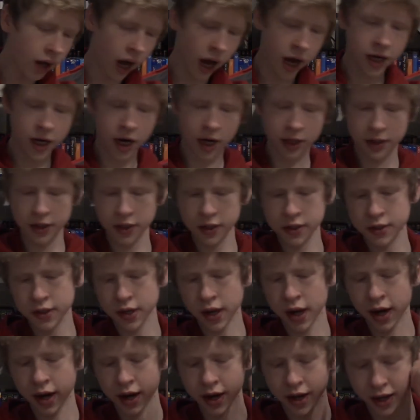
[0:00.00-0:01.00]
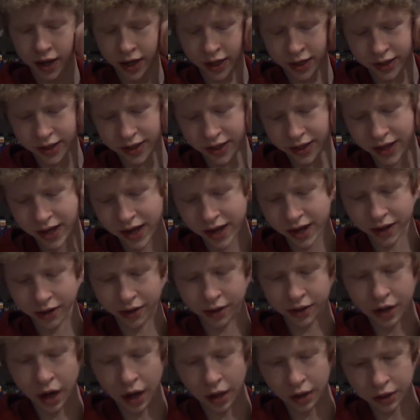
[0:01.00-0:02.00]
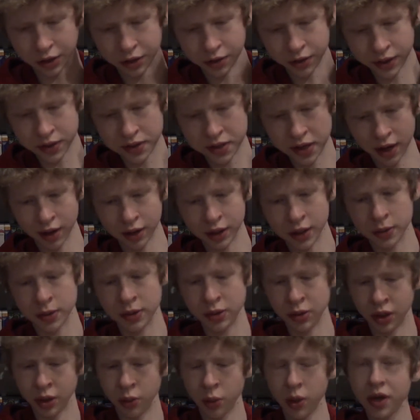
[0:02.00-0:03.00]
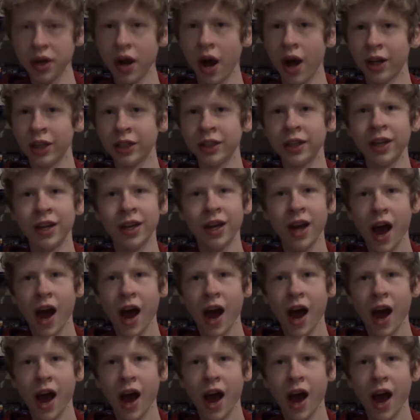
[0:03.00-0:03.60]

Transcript: I got this at the Dollar Tree sale. This was only $1.